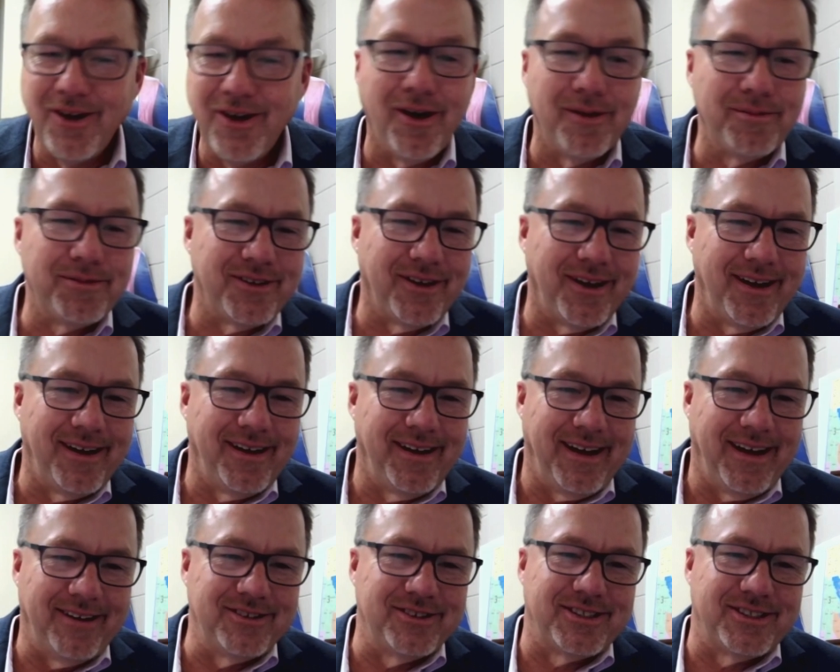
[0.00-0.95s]
No, I'm sorry.
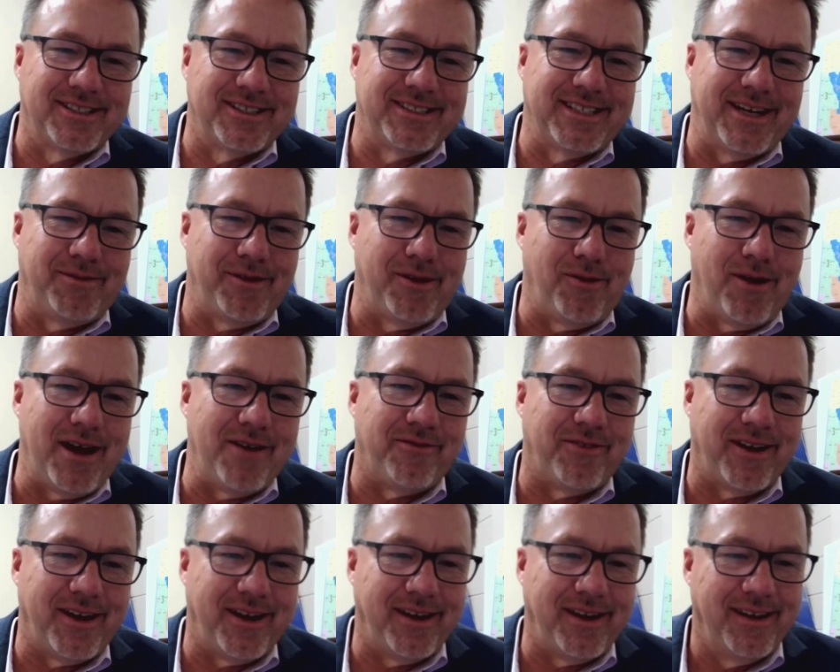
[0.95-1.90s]
I was just going to say my
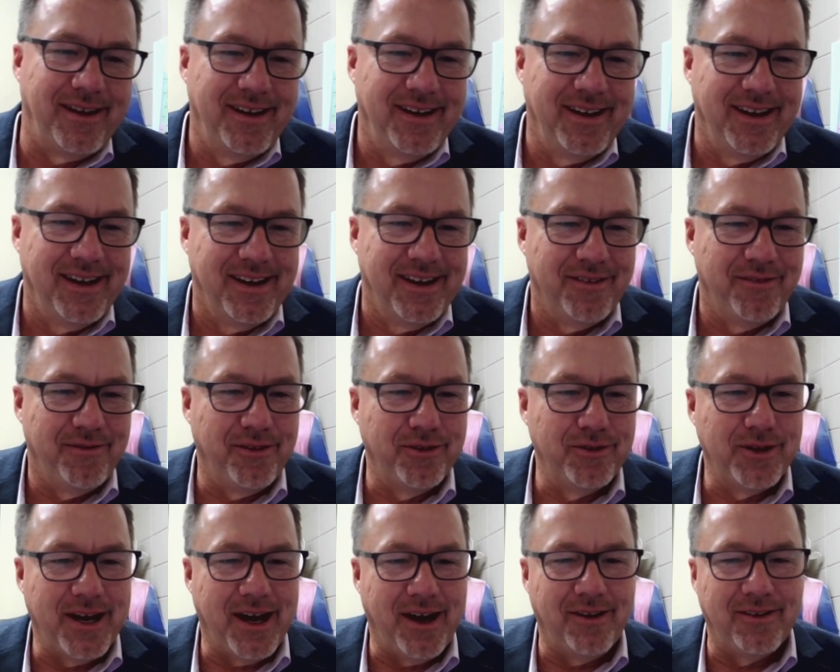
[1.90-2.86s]
wife and I
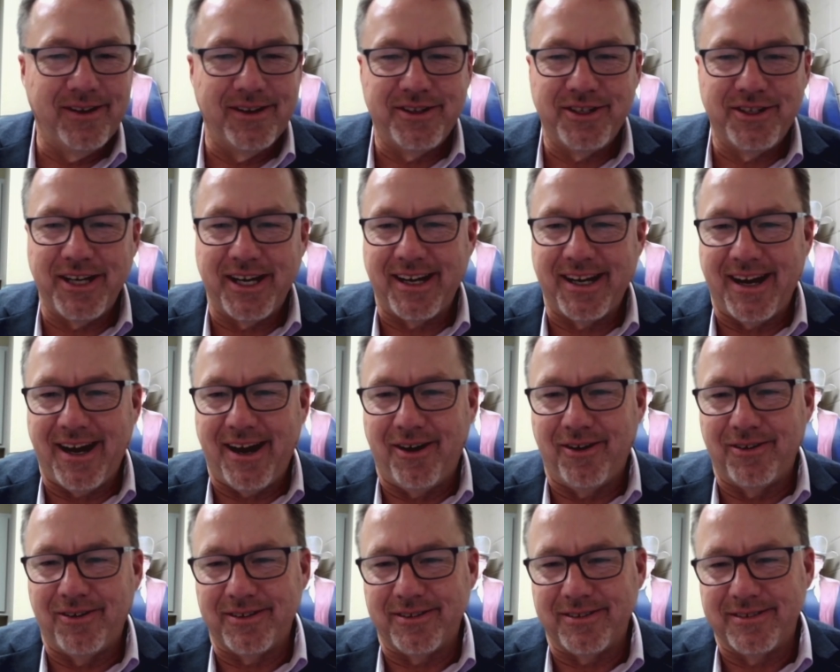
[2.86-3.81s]
flew down to check it
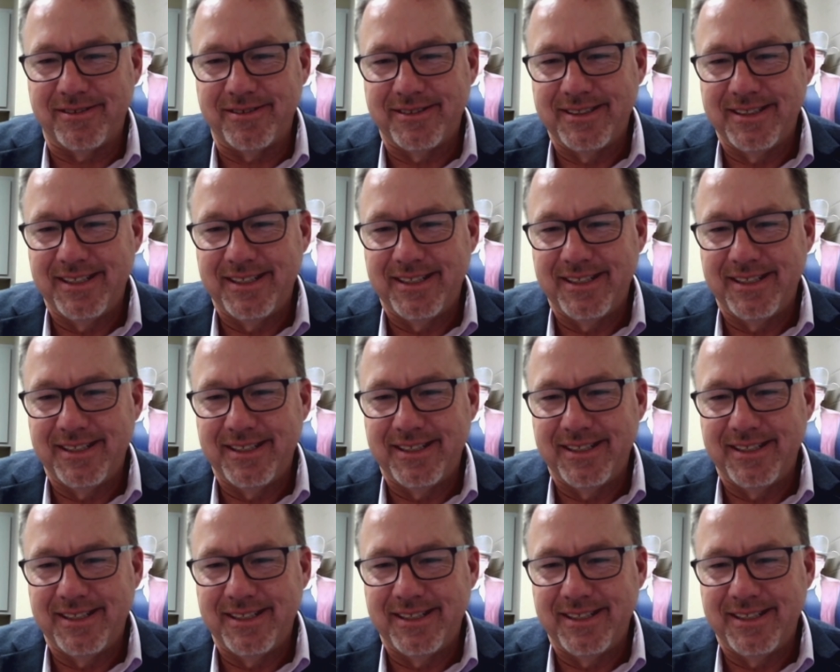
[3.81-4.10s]
out,